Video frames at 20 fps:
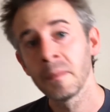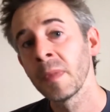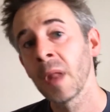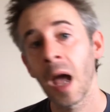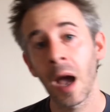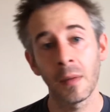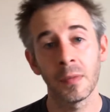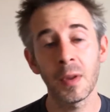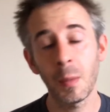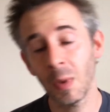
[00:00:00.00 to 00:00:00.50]

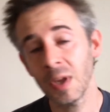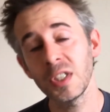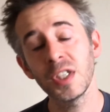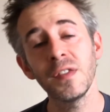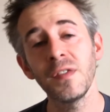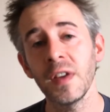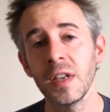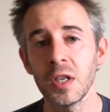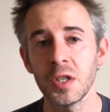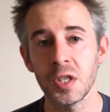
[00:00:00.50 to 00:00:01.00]
And then when she
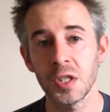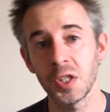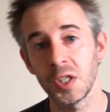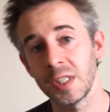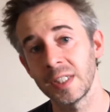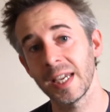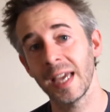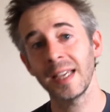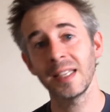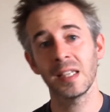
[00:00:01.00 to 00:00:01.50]
finishes, she
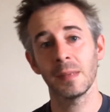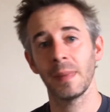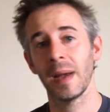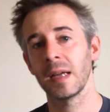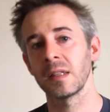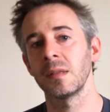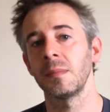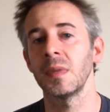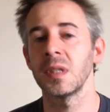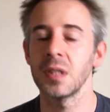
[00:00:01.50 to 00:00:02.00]
takes it
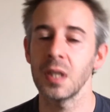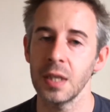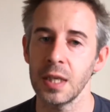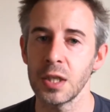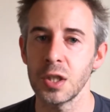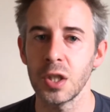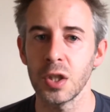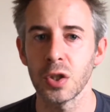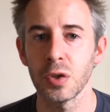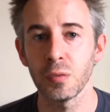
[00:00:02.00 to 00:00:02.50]
back to Mr.
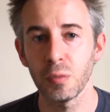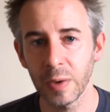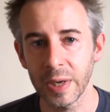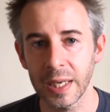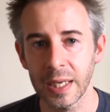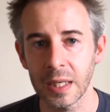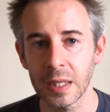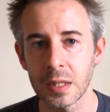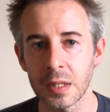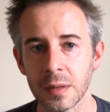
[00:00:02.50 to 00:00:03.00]
Nishi to
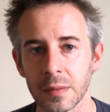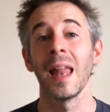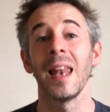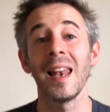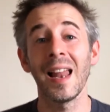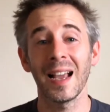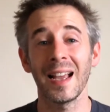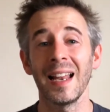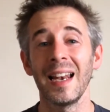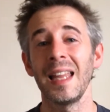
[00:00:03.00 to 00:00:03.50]
read.
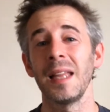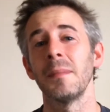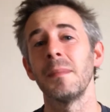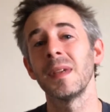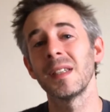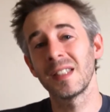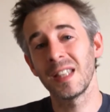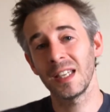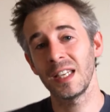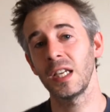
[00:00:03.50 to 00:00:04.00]
Luckily,
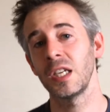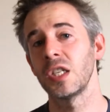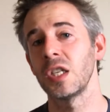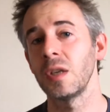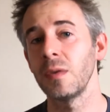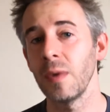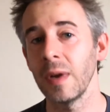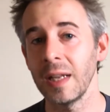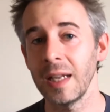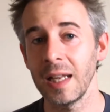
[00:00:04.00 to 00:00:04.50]
Mr.
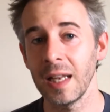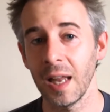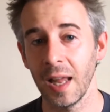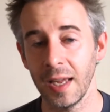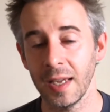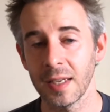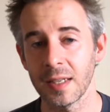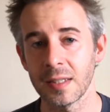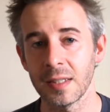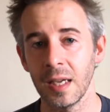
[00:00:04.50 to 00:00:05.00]
Nishi really
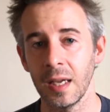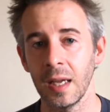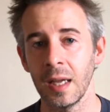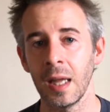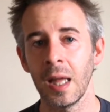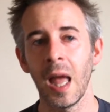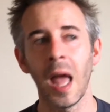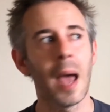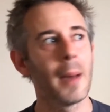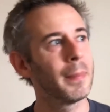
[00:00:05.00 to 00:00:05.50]
likes it.
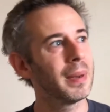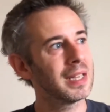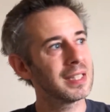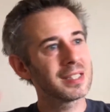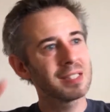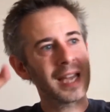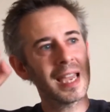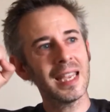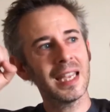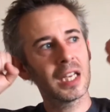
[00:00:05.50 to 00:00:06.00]
But it's
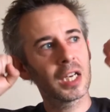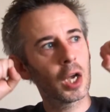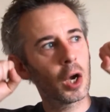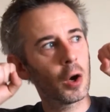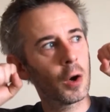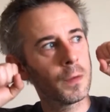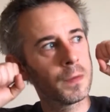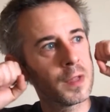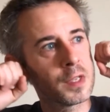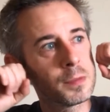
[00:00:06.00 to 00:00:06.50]
taken her
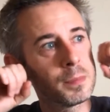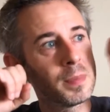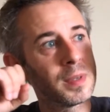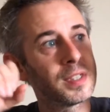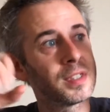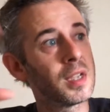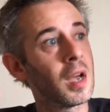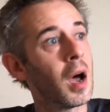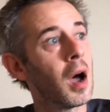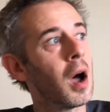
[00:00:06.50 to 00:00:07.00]
on this
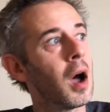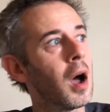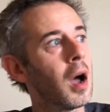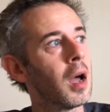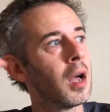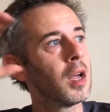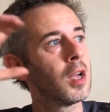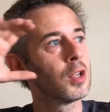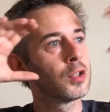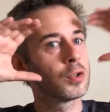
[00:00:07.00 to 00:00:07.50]
bizarre
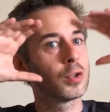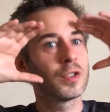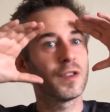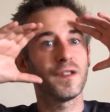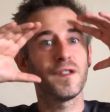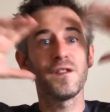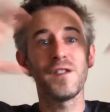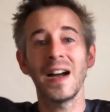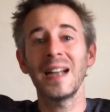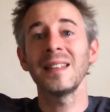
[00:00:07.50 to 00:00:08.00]
sort of
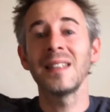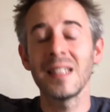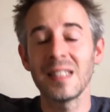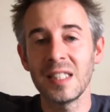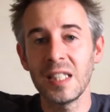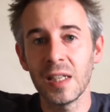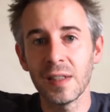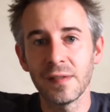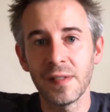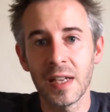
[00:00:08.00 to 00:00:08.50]

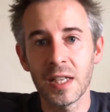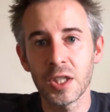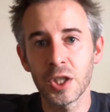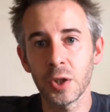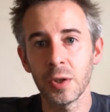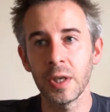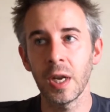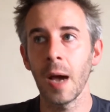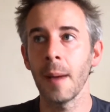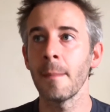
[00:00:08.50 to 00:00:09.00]
fantasy
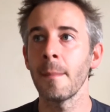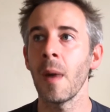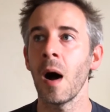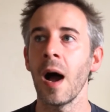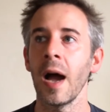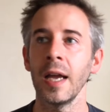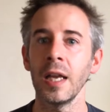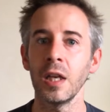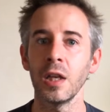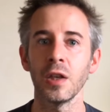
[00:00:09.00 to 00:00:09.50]
adventure in her
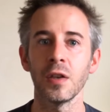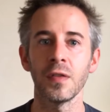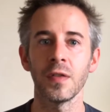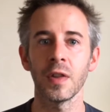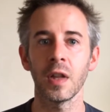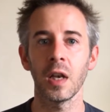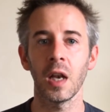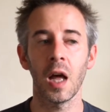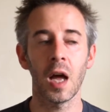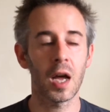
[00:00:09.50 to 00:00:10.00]
mind for
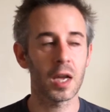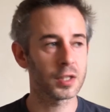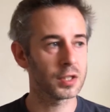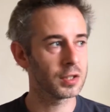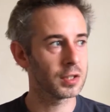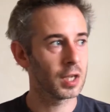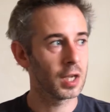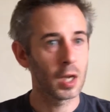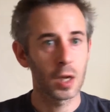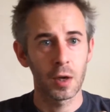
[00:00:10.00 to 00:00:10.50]
the
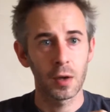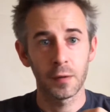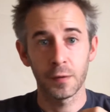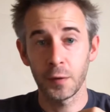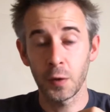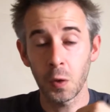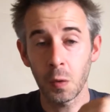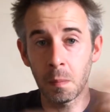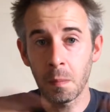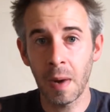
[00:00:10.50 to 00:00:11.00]
last
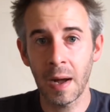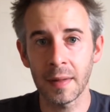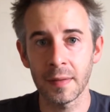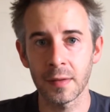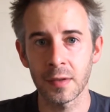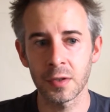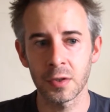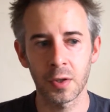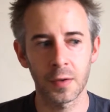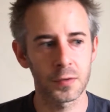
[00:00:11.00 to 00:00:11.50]
few
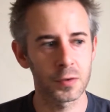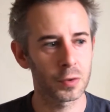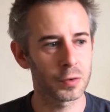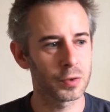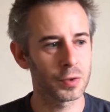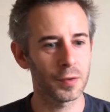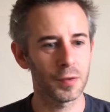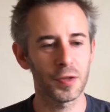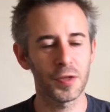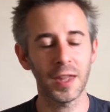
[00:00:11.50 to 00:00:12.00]
months of
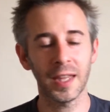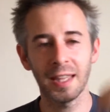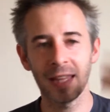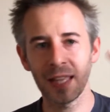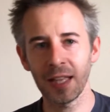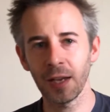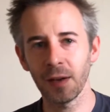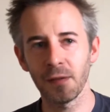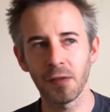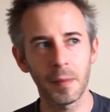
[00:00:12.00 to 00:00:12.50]
sort of
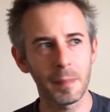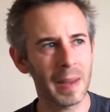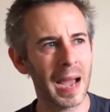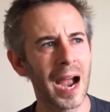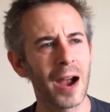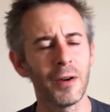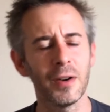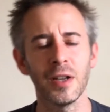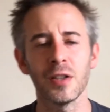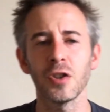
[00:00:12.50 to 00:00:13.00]
thinking of the
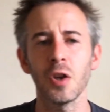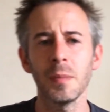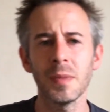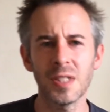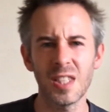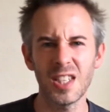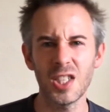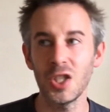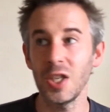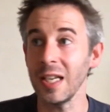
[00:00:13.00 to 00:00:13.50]
Baron. And so
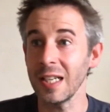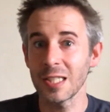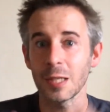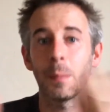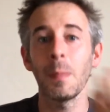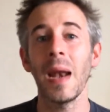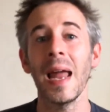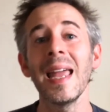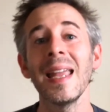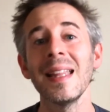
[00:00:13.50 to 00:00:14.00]
Mr. Nishi
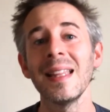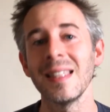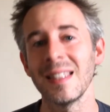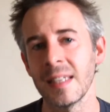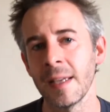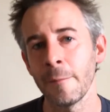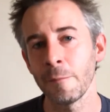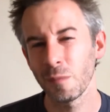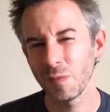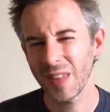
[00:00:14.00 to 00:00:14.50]

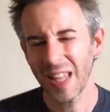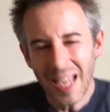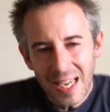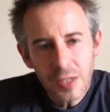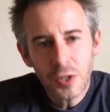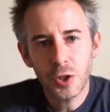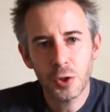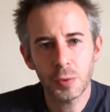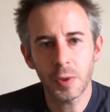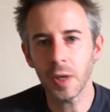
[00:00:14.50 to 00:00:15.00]
explains the
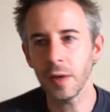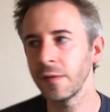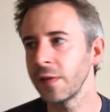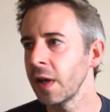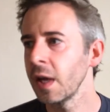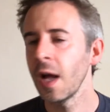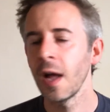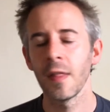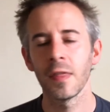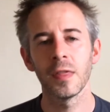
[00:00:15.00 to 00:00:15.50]
history of
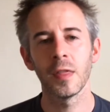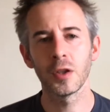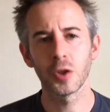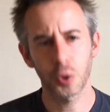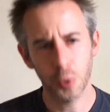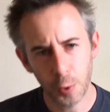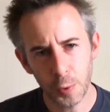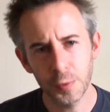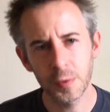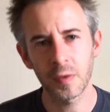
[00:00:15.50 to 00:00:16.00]
the
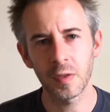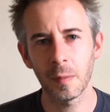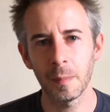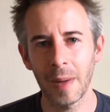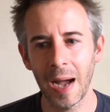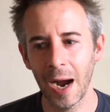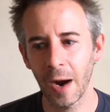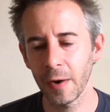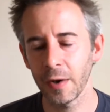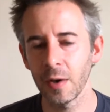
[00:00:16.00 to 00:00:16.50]
truth of the
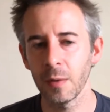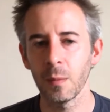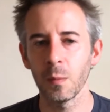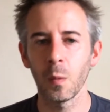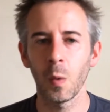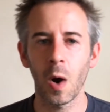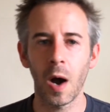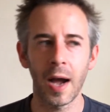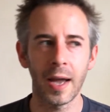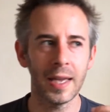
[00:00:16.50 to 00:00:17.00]
Baron, and
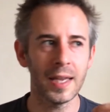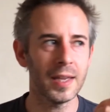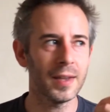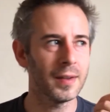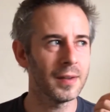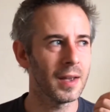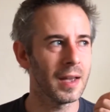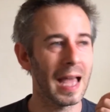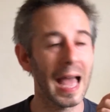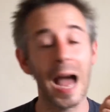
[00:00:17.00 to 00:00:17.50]
why
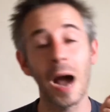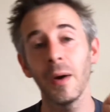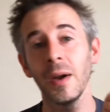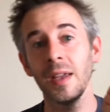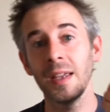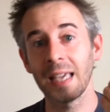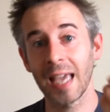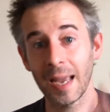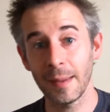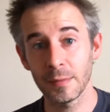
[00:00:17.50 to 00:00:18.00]
he, how he
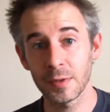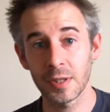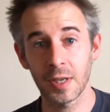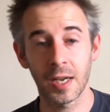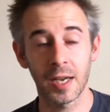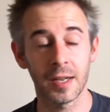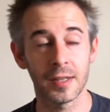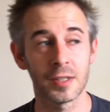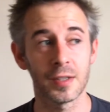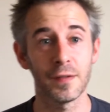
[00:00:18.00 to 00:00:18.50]
came
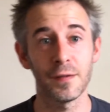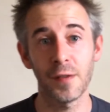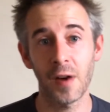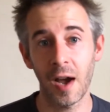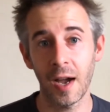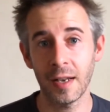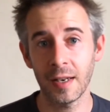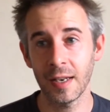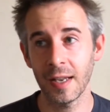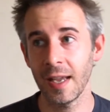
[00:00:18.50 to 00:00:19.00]
to
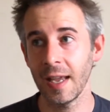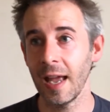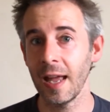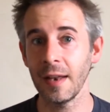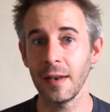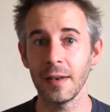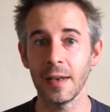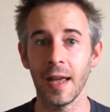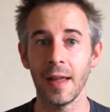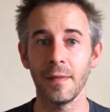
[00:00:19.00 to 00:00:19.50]
find it,
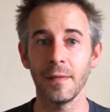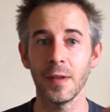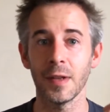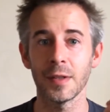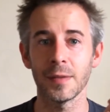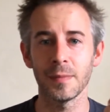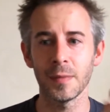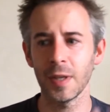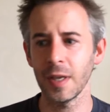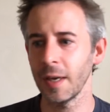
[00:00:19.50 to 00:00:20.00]

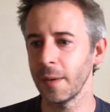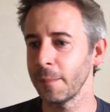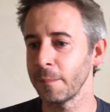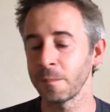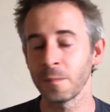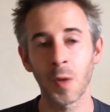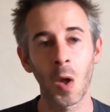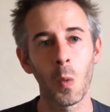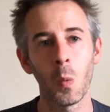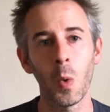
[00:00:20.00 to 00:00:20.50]
and
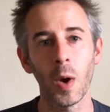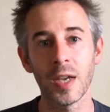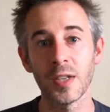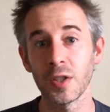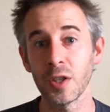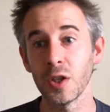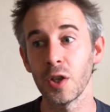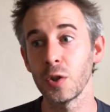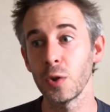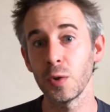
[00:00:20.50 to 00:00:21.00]
what he's
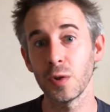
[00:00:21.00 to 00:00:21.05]
going to do